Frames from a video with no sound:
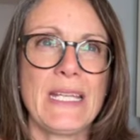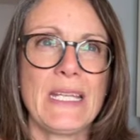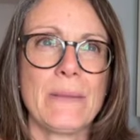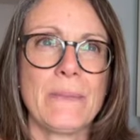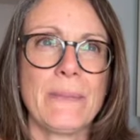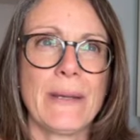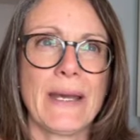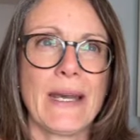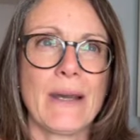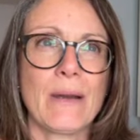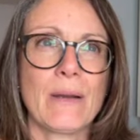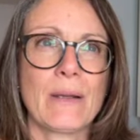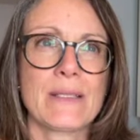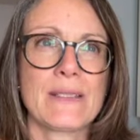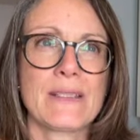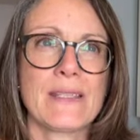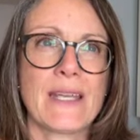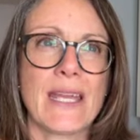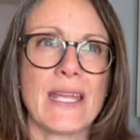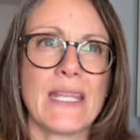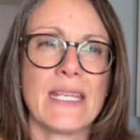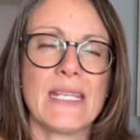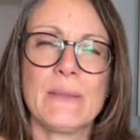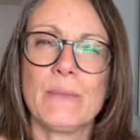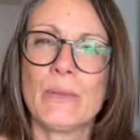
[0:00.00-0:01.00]
about a
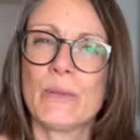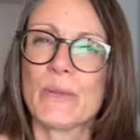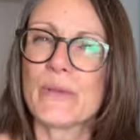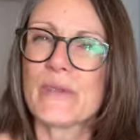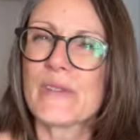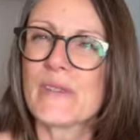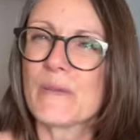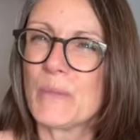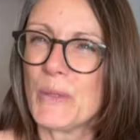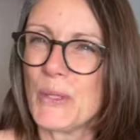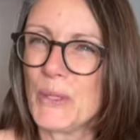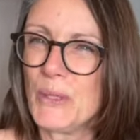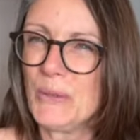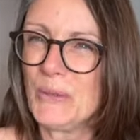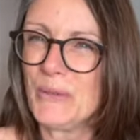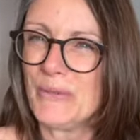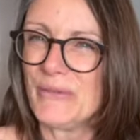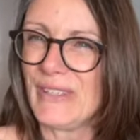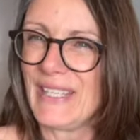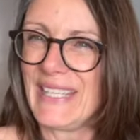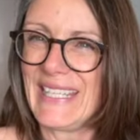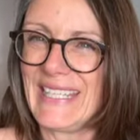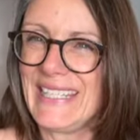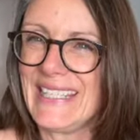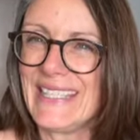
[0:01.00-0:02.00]
tablespoon of
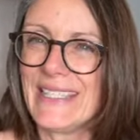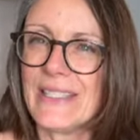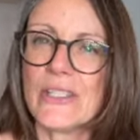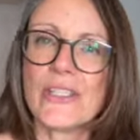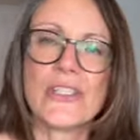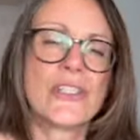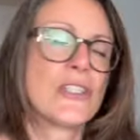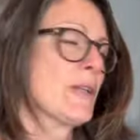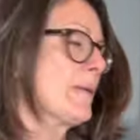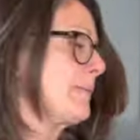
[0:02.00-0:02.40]
each.